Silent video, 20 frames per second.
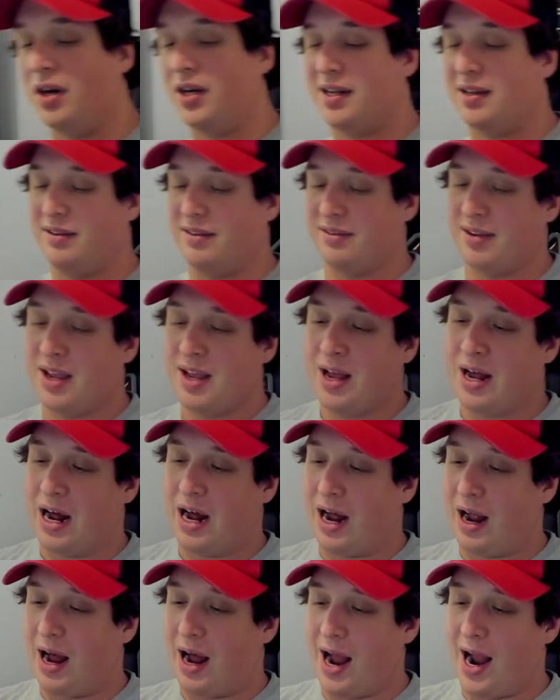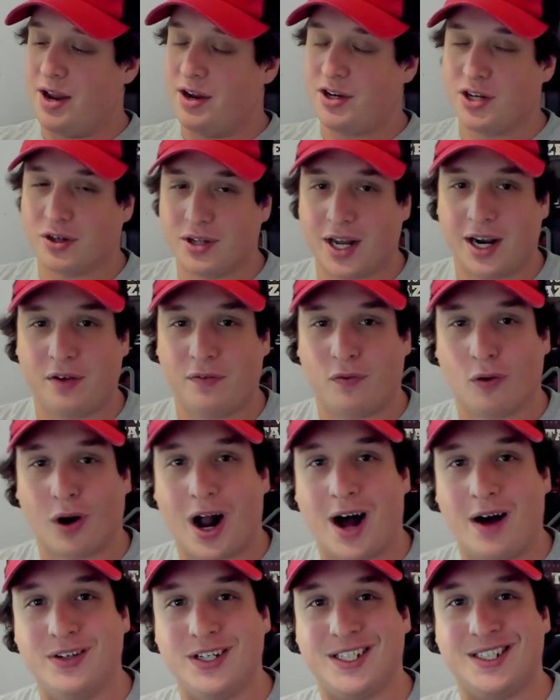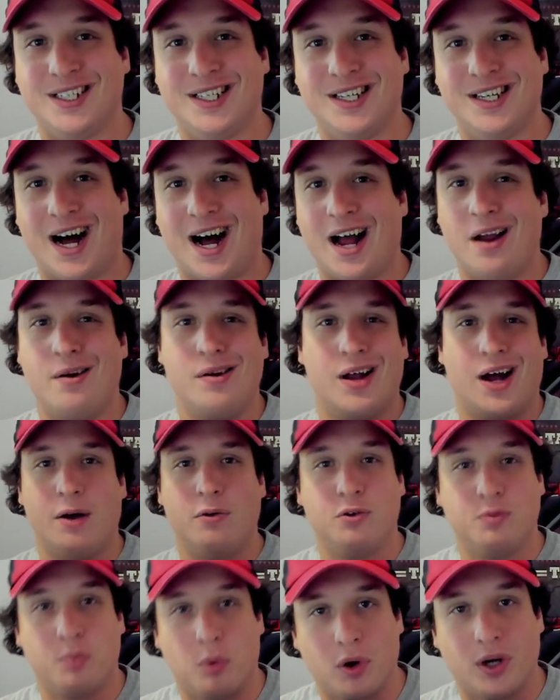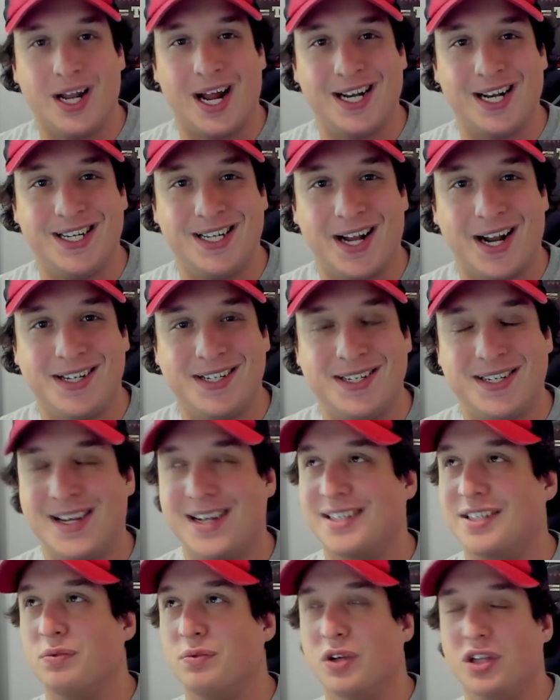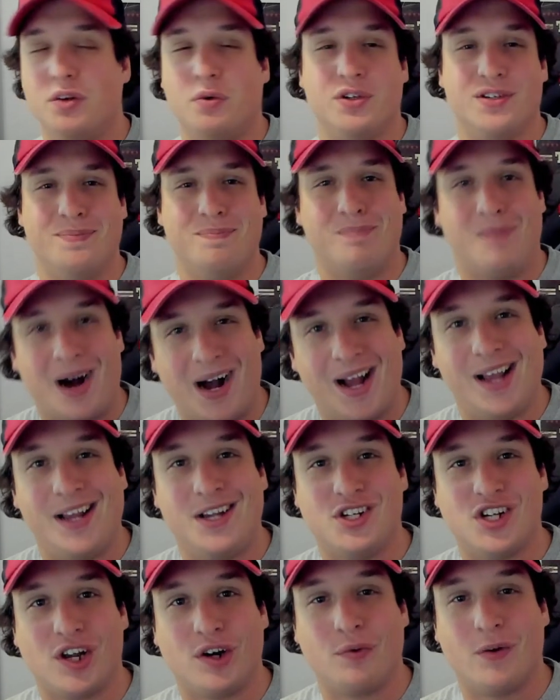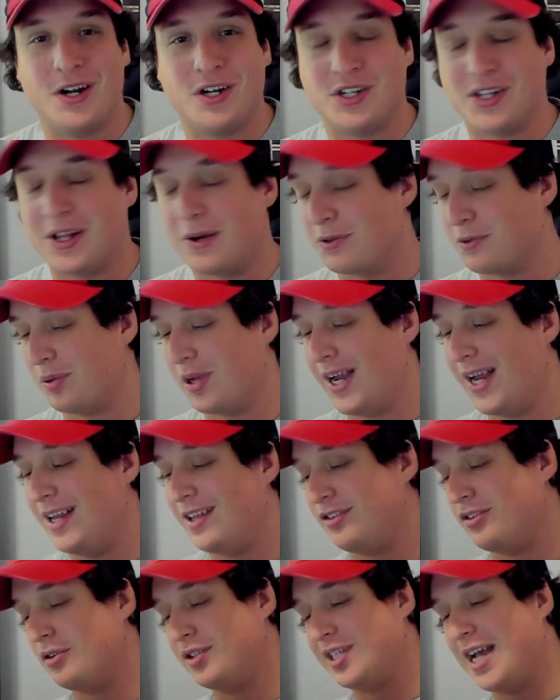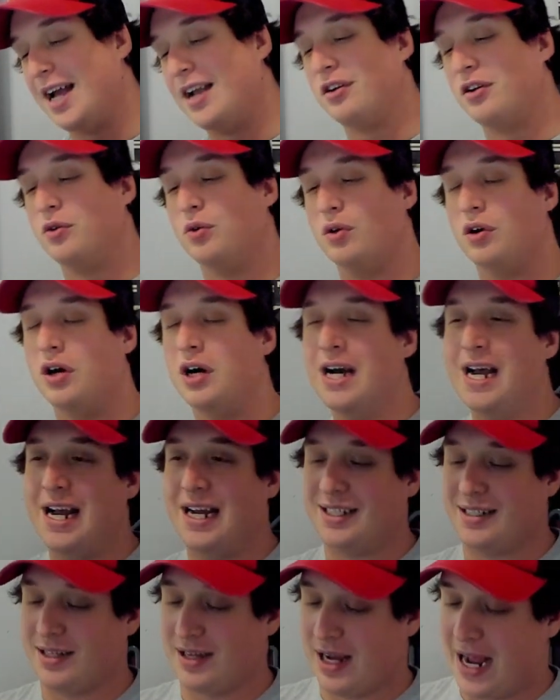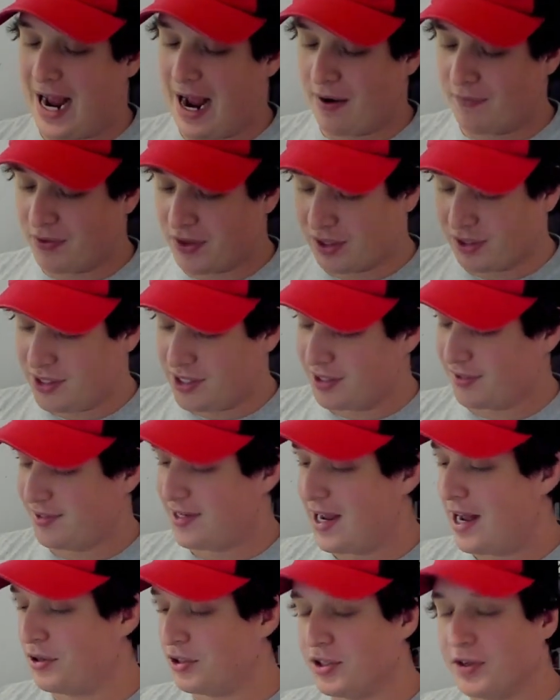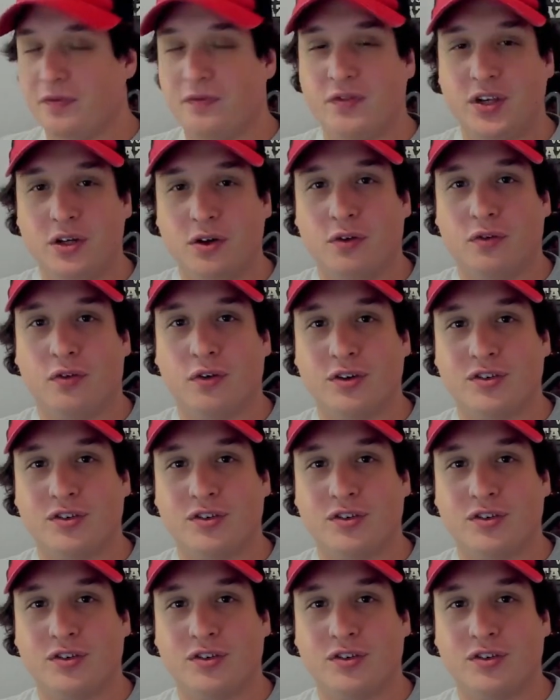because N H L ninety-four, obviously, I, I was born in nineteen ninety-six. It really wasn't my generation that was playing it, so it's kind of cool to have the nostalgia feel for